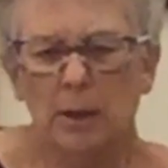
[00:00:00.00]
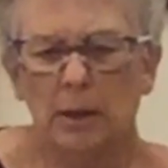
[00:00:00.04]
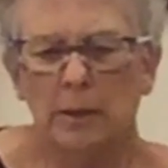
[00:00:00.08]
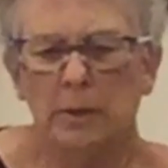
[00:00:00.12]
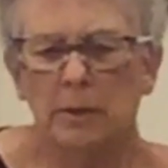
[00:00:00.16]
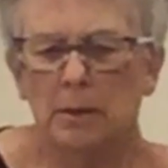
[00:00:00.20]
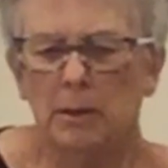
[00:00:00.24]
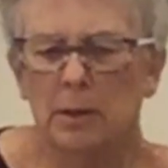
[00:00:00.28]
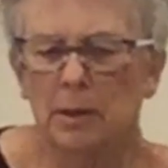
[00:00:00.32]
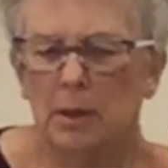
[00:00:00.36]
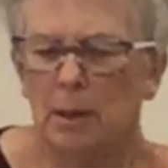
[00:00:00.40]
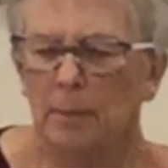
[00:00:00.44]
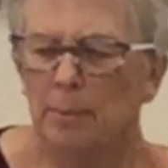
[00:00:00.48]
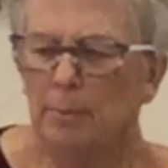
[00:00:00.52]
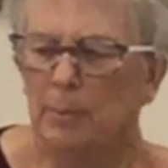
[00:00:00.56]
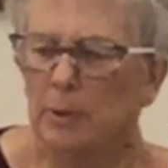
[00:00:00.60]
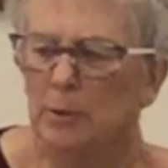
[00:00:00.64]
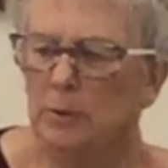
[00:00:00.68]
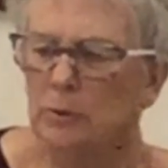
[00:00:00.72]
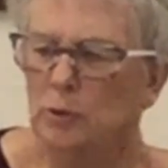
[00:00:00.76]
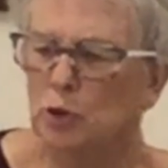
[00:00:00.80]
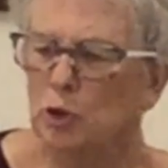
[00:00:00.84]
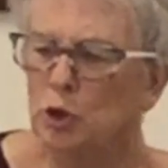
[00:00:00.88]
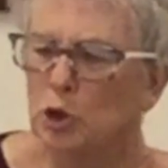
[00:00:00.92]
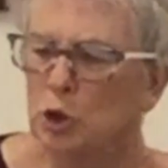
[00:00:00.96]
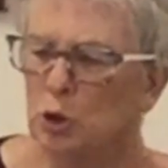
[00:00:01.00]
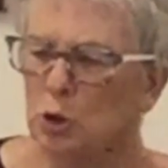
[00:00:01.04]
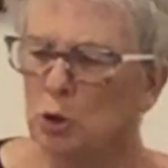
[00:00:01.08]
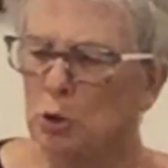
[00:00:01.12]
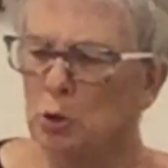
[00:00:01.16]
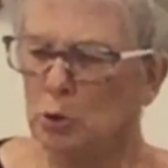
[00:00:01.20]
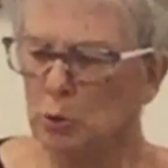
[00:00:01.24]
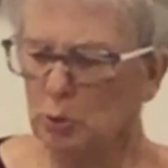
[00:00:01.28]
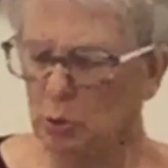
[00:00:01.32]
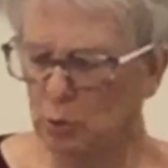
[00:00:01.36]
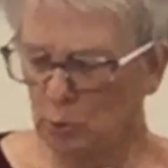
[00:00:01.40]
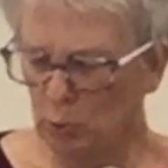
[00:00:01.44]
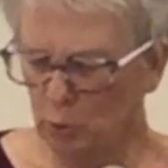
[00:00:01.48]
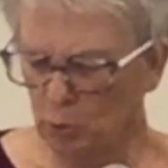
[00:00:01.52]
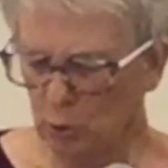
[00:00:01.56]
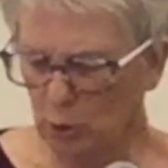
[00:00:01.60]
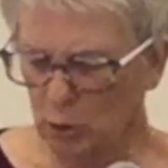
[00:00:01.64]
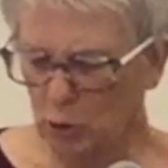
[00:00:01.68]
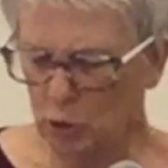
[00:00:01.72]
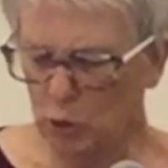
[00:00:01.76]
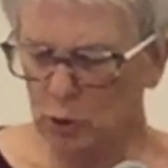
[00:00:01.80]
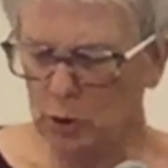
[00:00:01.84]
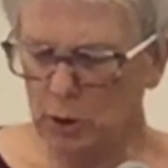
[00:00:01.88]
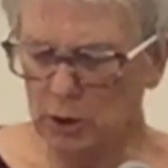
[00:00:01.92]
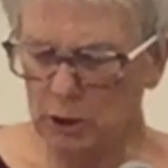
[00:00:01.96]
on to number two.
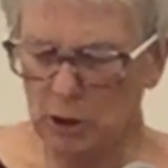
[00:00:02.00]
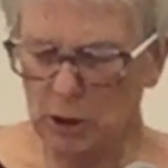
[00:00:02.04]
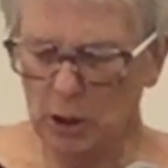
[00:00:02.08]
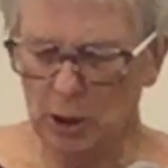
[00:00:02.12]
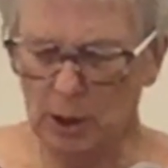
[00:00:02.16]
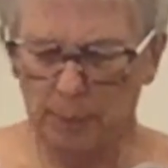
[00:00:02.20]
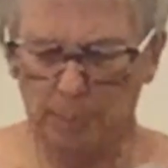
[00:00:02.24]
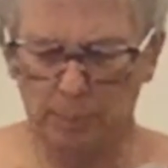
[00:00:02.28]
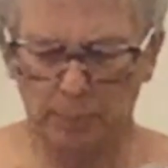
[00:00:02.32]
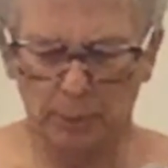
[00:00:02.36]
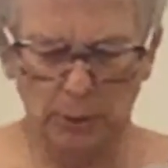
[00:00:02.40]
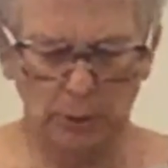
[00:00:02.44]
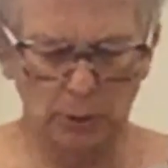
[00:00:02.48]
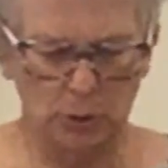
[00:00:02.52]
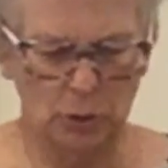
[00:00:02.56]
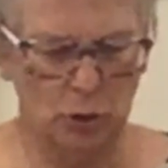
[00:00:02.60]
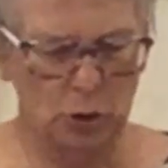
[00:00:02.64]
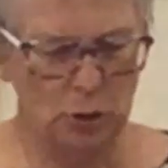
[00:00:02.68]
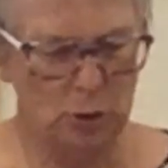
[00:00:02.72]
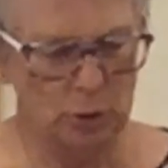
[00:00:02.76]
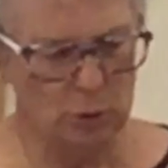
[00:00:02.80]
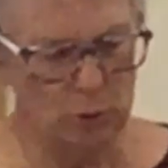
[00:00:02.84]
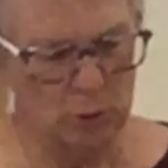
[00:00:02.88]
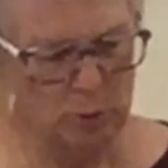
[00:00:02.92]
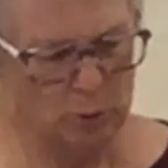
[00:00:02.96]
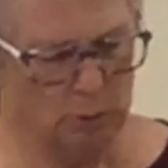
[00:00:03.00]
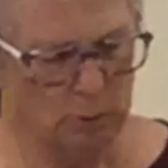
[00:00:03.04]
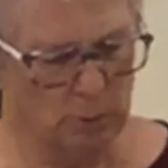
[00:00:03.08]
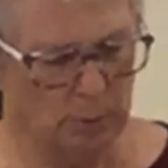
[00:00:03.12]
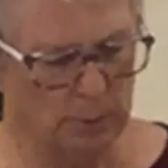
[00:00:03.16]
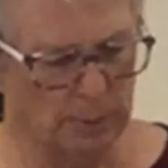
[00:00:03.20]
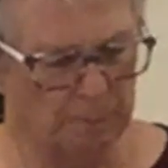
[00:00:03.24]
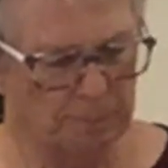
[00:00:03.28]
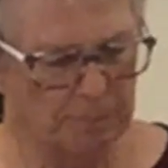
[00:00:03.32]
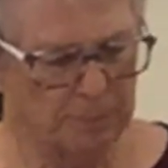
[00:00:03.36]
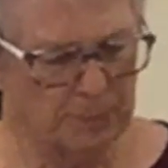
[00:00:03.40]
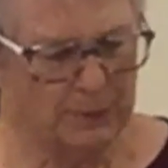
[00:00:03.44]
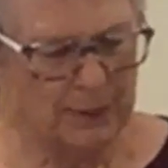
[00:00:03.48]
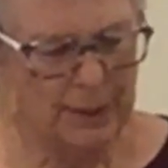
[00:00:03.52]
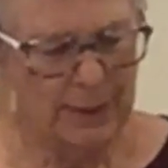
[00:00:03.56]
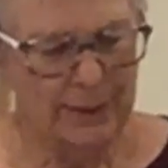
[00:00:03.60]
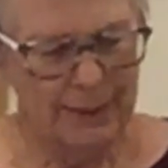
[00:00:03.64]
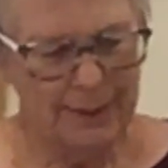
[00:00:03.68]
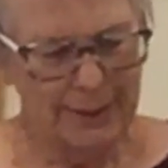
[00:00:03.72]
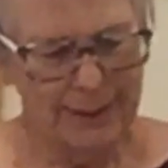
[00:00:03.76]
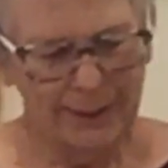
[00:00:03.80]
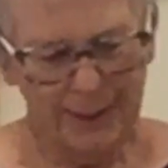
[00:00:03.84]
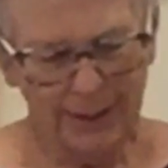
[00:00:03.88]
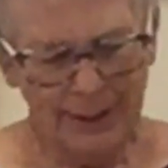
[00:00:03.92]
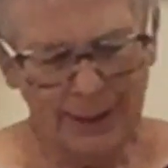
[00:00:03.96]
Good number two
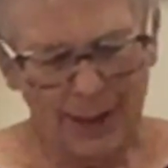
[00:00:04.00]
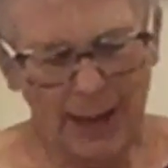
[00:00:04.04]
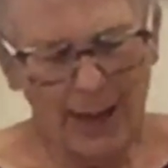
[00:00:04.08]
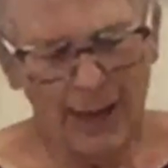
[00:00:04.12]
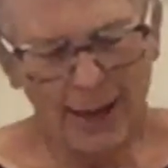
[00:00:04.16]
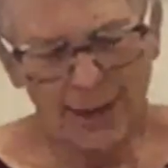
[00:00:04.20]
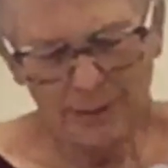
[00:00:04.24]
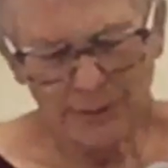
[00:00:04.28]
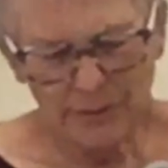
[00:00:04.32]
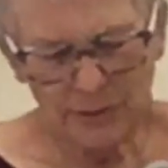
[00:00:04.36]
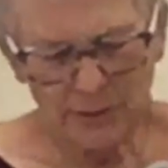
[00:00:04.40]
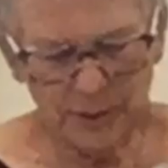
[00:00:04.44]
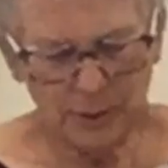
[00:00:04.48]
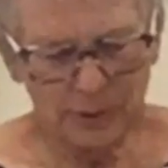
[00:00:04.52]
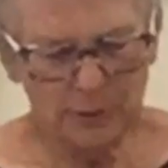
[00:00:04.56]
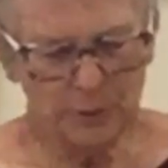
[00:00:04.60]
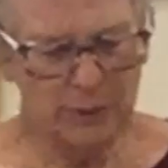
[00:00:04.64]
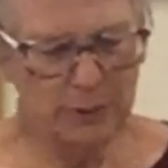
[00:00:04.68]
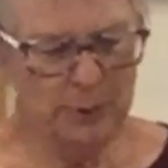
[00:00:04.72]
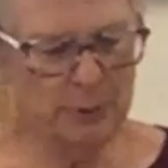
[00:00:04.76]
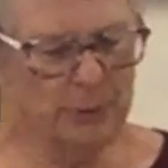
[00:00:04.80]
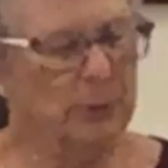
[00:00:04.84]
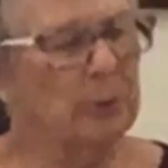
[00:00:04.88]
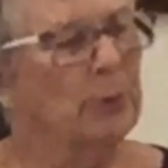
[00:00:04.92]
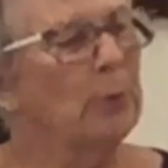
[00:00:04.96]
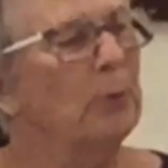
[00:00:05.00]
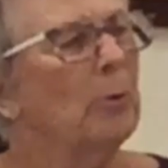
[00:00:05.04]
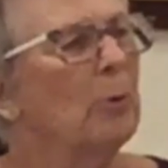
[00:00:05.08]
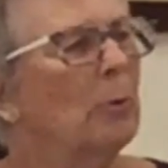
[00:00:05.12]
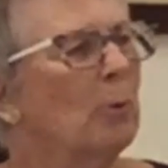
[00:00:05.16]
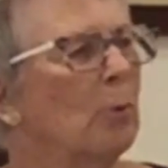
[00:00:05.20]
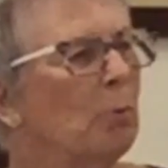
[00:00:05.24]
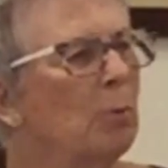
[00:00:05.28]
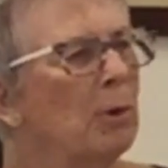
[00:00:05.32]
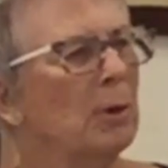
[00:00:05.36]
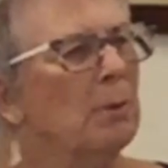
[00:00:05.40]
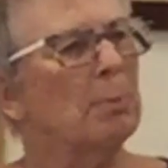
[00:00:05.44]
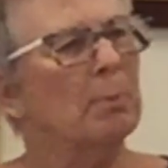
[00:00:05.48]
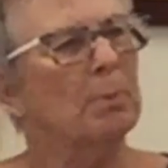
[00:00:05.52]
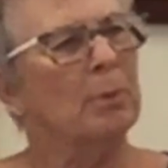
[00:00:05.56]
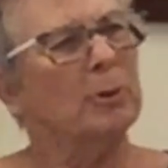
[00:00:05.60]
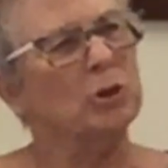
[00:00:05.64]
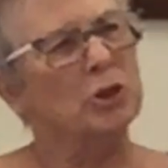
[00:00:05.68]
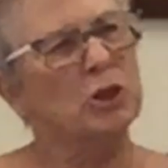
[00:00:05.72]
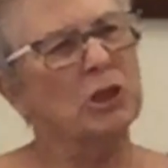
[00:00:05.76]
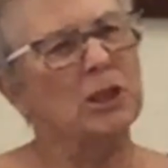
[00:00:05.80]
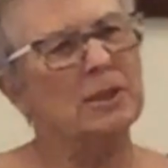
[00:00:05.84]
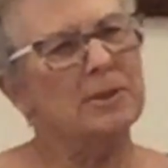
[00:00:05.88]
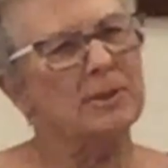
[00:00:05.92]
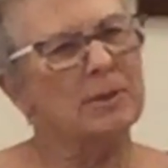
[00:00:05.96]
has to do with
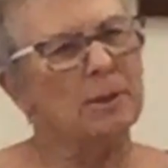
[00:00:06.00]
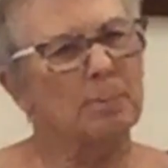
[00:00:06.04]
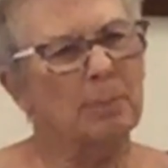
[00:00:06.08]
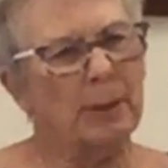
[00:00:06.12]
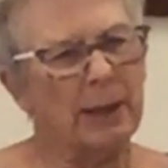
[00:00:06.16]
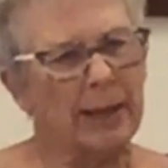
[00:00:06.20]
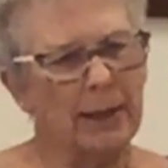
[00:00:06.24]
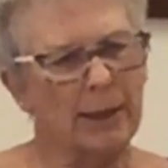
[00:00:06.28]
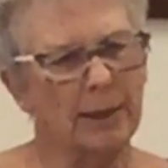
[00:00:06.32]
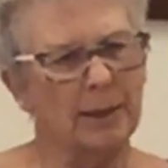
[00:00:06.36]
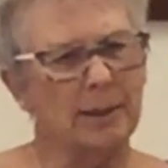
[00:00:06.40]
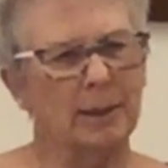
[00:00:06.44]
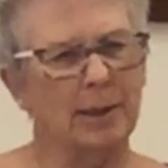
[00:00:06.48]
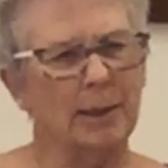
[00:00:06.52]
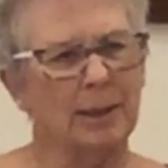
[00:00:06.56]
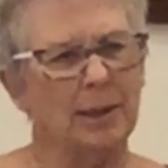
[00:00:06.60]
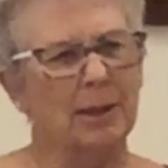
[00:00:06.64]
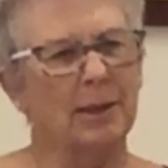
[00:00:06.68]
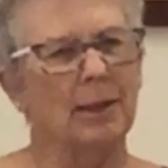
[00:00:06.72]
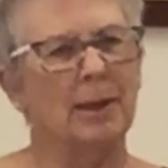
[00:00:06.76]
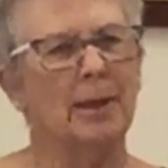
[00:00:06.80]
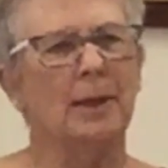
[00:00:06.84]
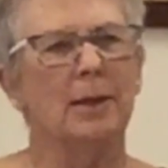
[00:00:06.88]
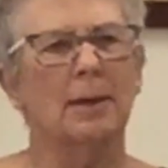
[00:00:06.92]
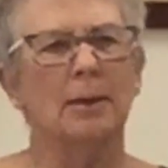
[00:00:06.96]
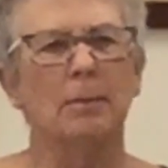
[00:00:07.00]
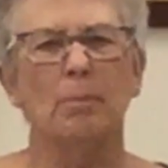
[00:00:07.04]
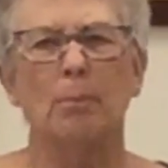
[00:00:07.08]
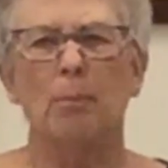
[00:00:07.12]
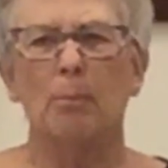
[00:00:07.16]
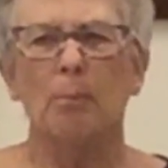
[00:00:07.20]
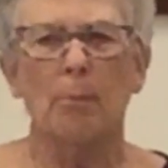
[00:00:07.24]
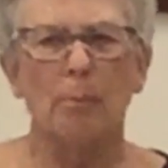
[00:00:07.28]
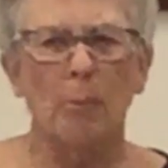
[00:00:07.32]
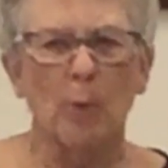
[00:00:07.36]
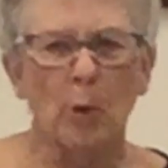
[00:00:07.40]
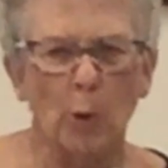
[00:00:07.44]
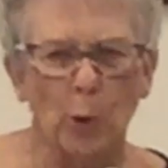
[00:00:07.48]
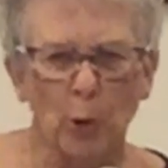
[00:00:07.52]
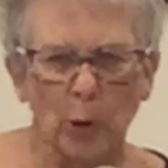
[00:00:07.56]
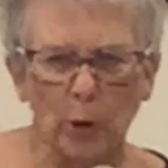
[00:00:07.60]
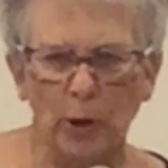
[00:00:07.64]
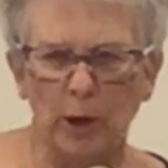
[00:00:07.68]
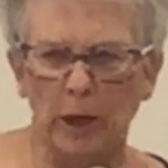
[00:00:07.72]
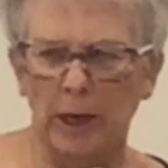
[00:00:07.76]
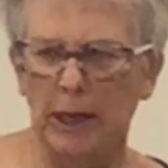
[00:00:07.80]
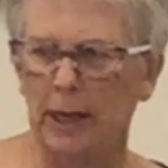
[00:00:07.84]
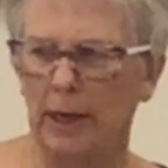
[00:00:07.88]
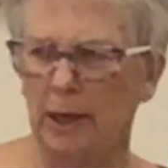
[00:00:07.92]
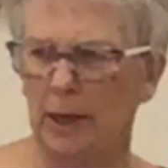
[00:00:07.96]
participating in
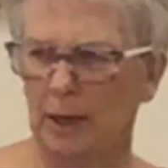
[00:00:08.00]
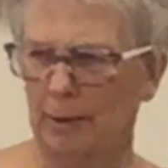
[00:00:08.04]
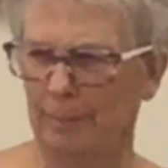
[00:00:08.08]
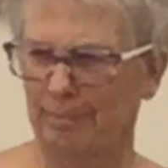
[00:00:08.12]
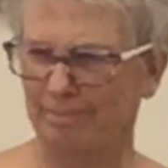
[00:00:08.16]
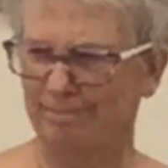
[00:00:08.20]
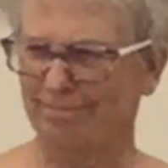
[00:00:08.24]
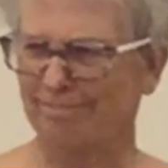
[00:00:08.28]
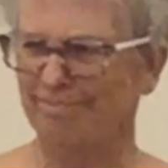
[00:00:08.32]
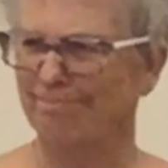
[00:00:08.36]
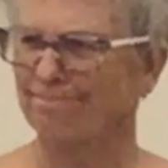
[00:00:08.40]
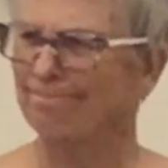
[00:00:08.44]
mourning.